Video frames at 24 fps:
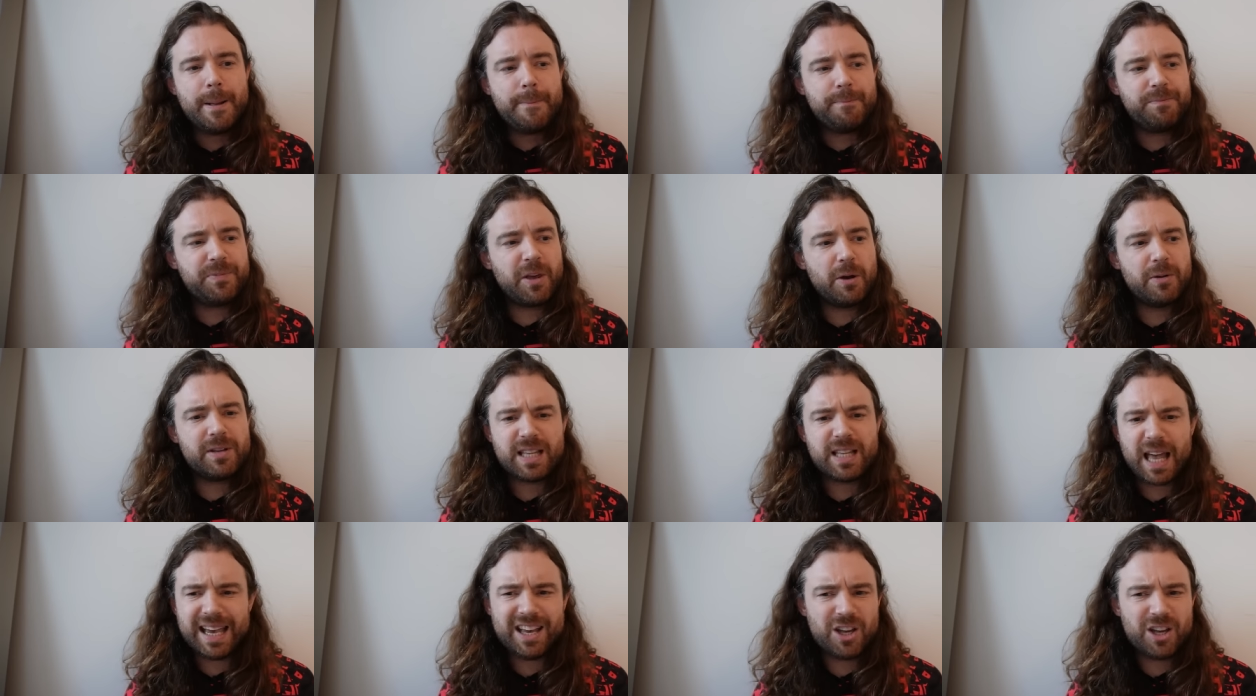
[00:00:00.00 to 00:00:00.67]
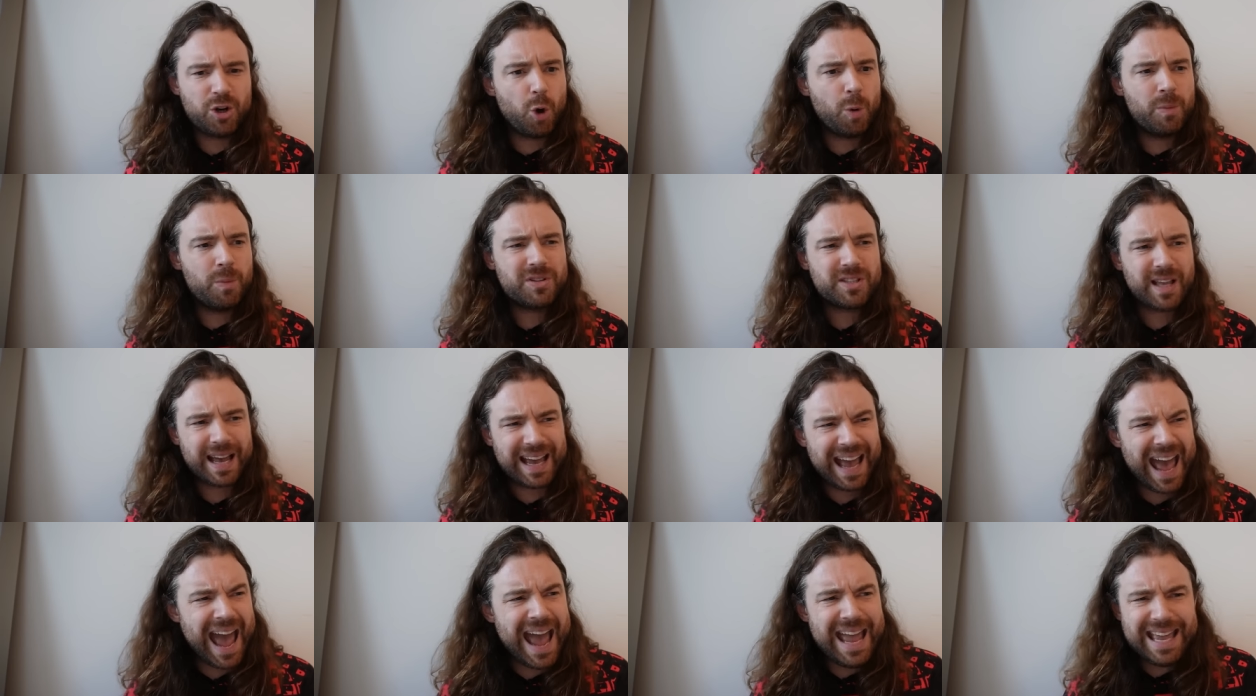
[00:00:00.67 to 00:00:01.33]
there is like an almost
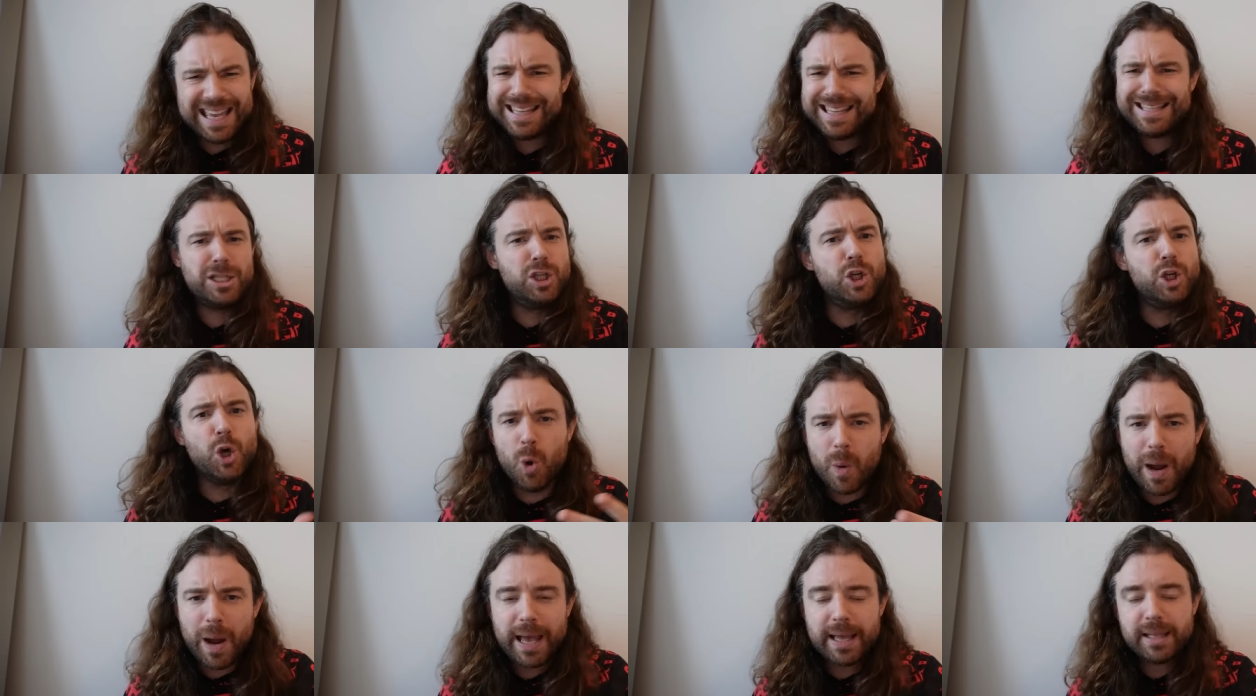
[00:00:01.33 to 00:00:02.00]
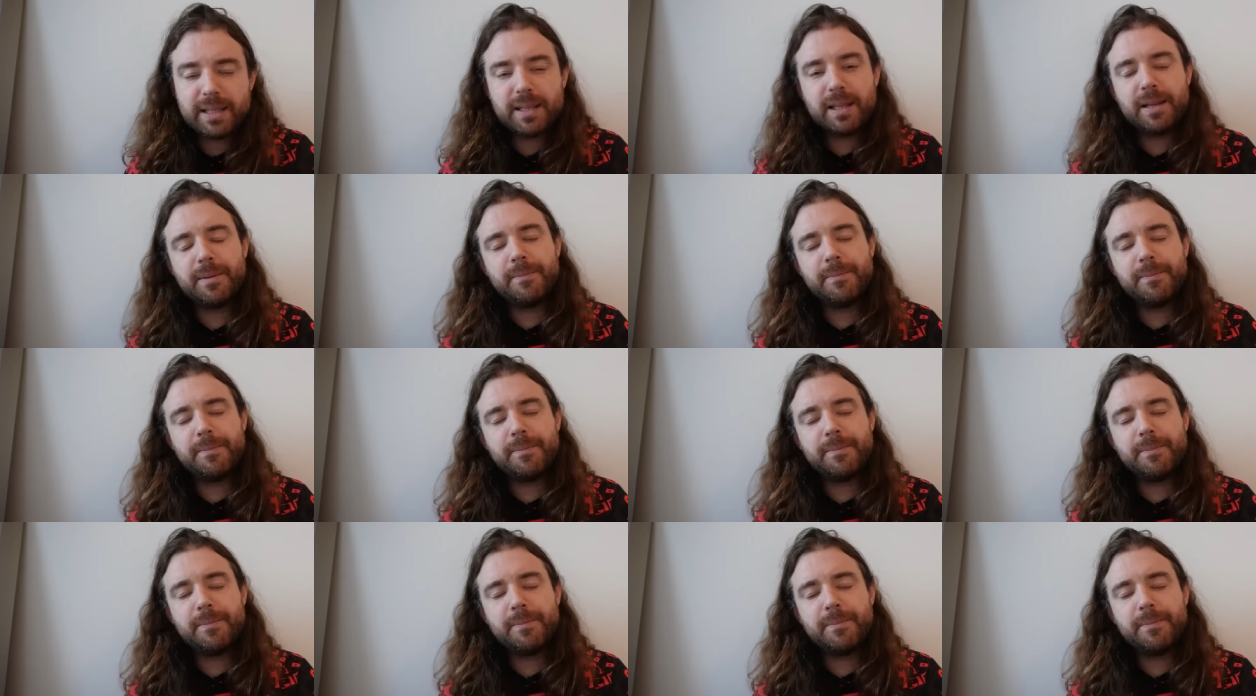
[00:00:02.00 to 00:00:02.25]
like, hey, do it.